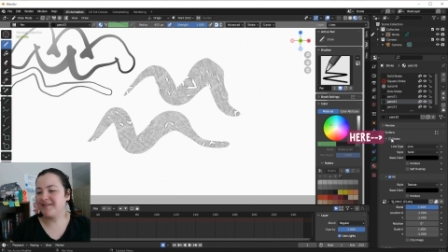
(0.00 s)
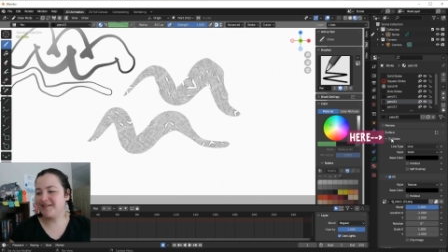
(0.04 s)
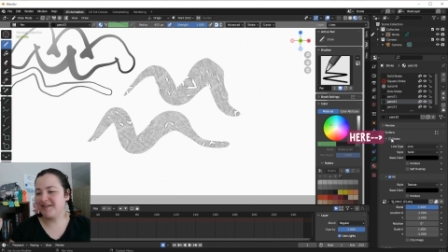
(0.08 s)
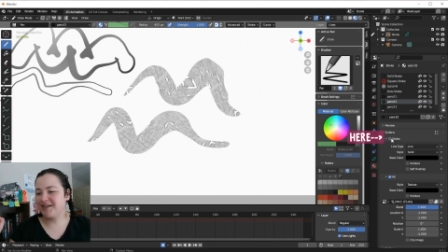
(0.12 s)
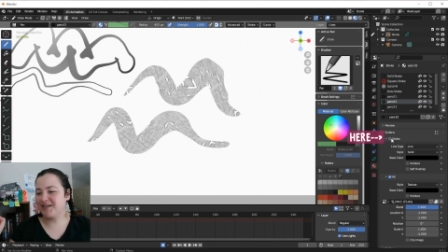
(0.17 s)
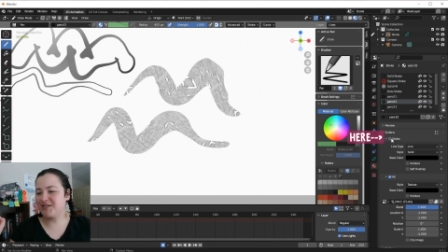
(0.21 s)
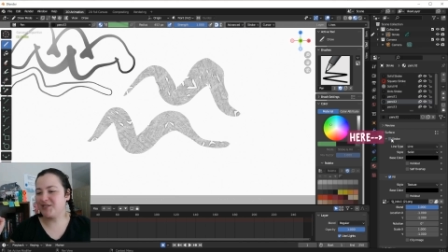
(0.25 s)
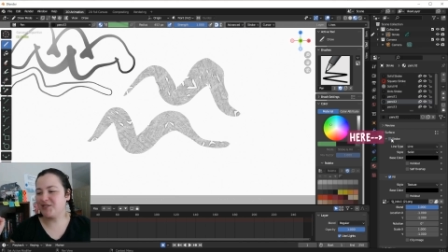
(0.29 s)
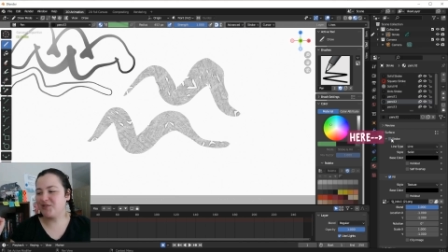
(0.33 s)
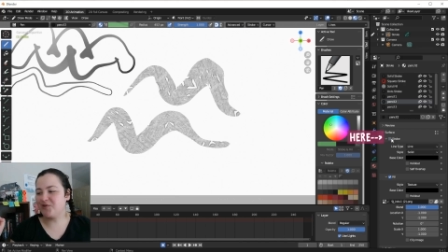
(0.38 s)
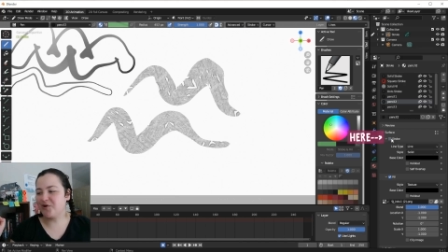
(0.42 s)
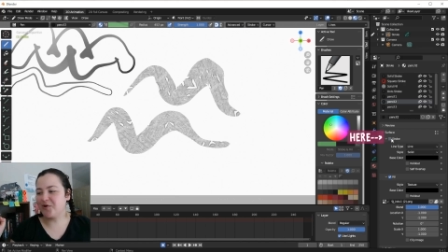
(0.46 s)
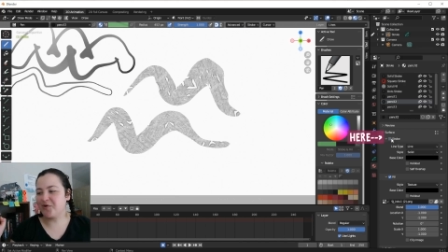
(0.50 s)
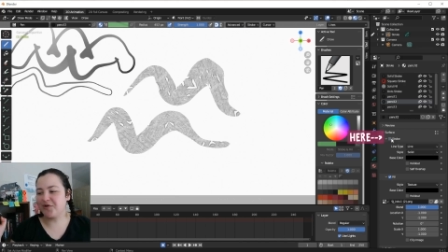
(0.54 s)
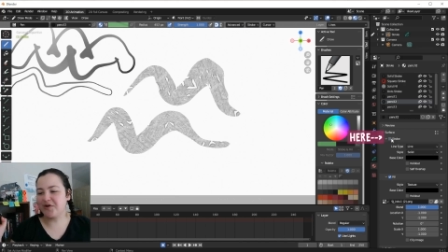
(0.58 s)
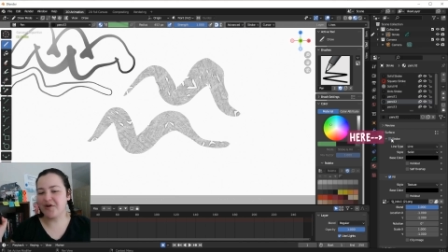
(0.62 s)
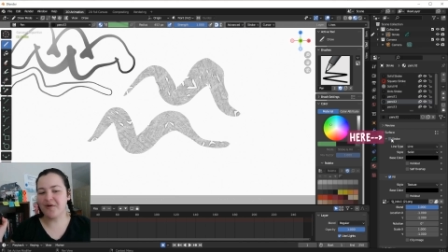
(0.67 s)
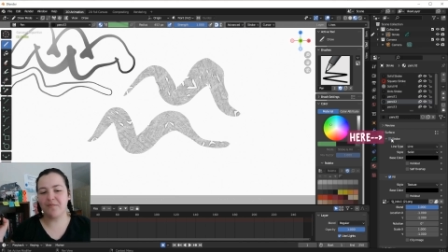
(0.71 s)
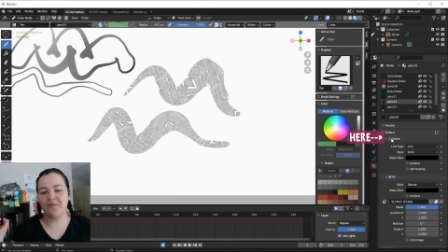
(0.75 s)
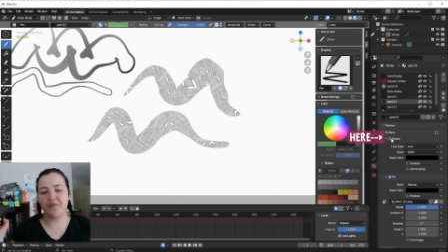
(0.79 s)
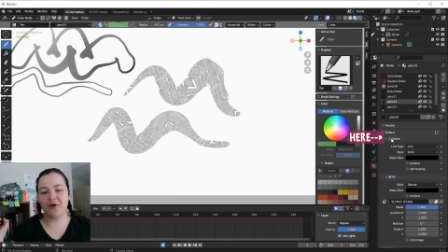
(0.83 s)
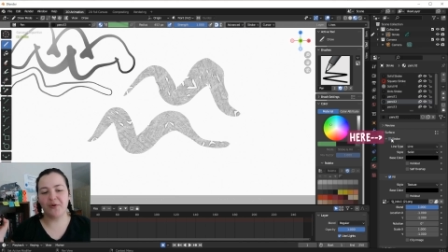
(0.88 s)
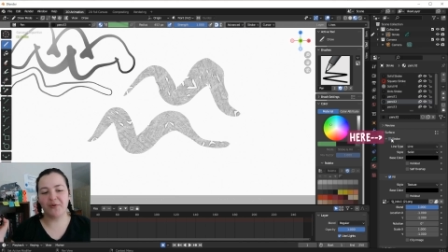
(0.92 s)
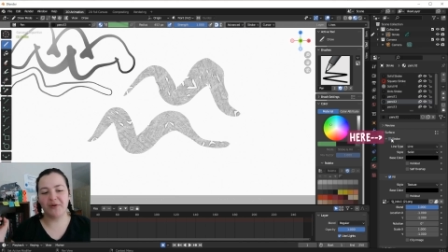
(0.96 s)
a stroke
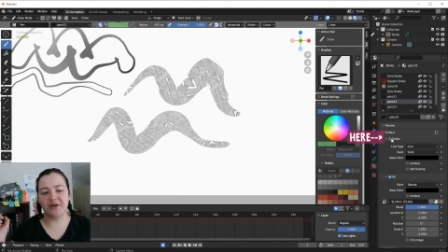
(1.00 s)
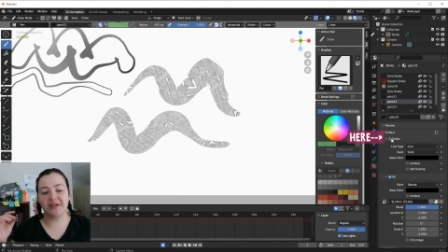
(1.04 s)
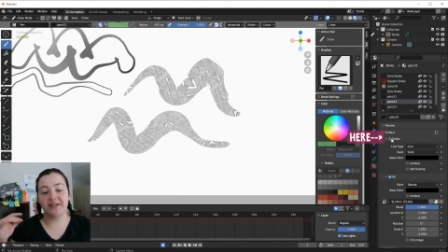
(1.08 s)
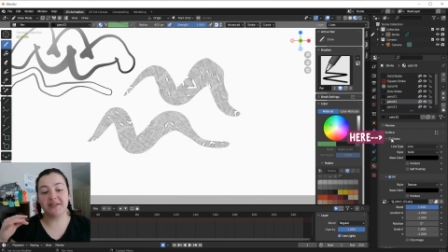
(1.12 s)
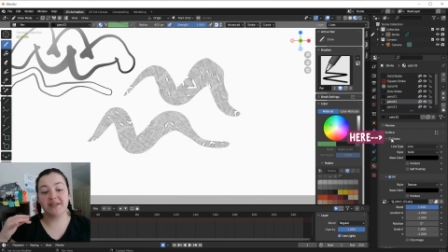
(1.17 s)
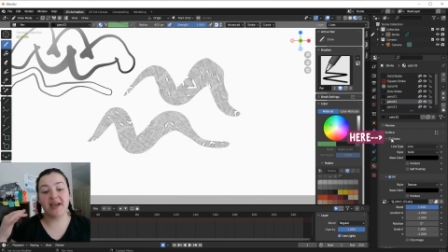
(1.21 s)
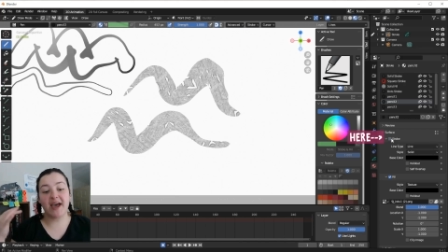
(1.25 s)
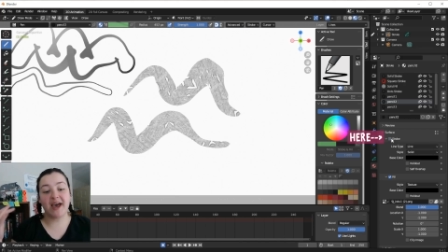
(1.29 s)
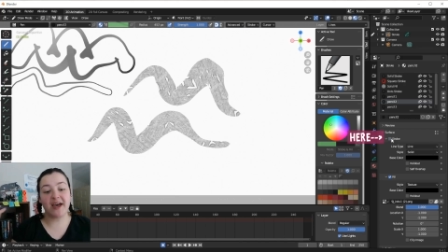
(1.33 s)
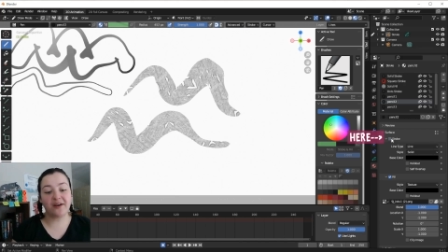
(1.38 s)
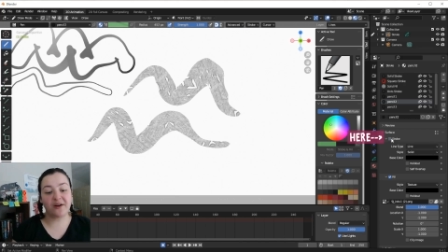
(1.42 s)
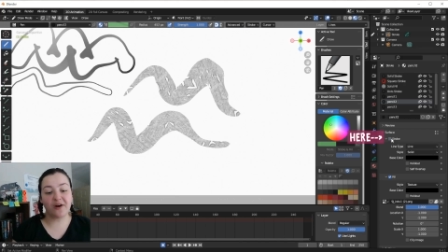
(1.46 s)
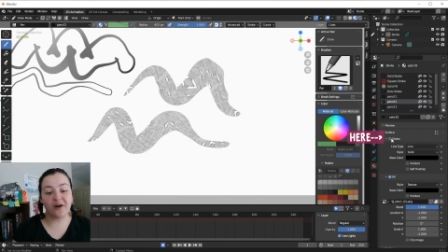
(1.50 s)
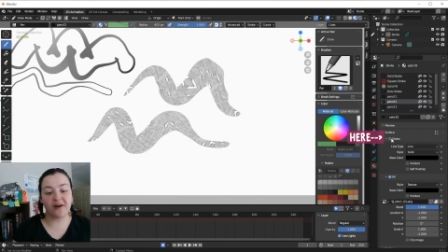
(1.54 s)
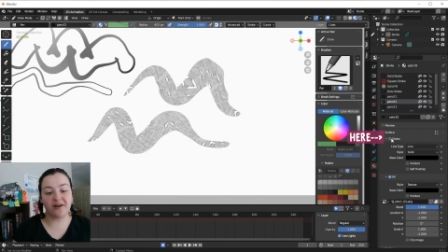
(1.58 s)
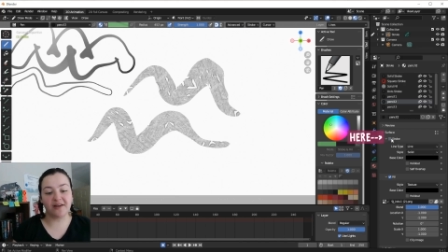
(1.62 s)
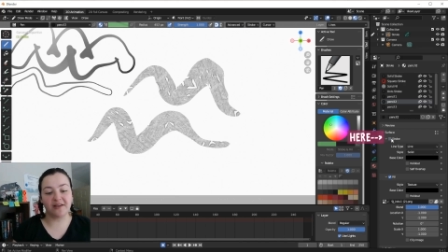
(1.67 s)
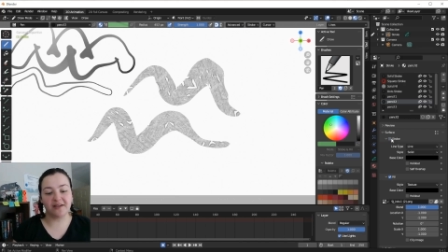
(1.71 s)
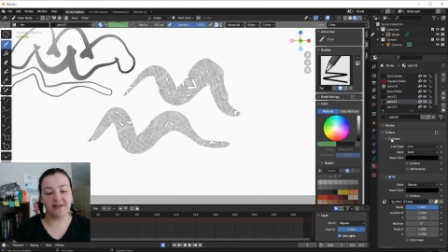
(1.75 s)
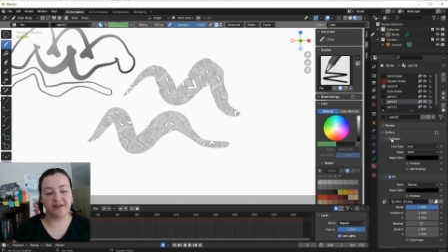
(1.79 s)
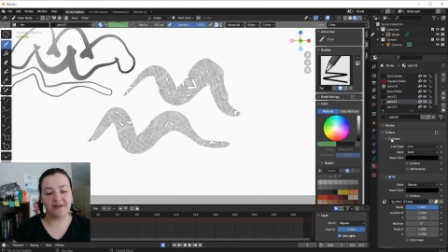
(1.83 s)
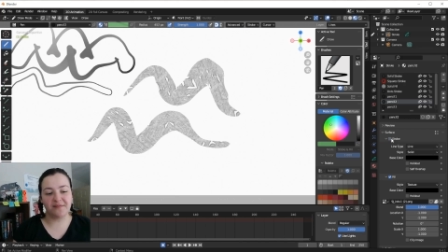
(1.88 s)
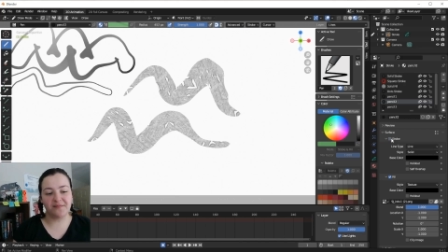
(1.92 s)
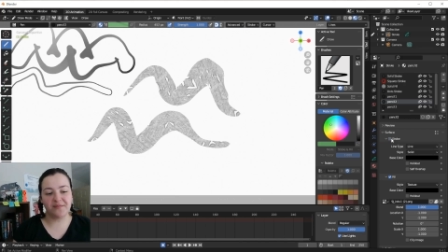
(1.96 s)
component at
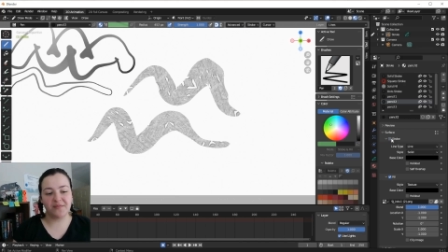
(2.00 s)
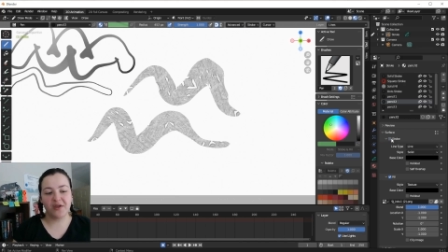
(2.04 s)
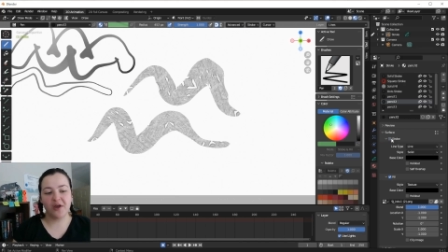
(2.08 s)
all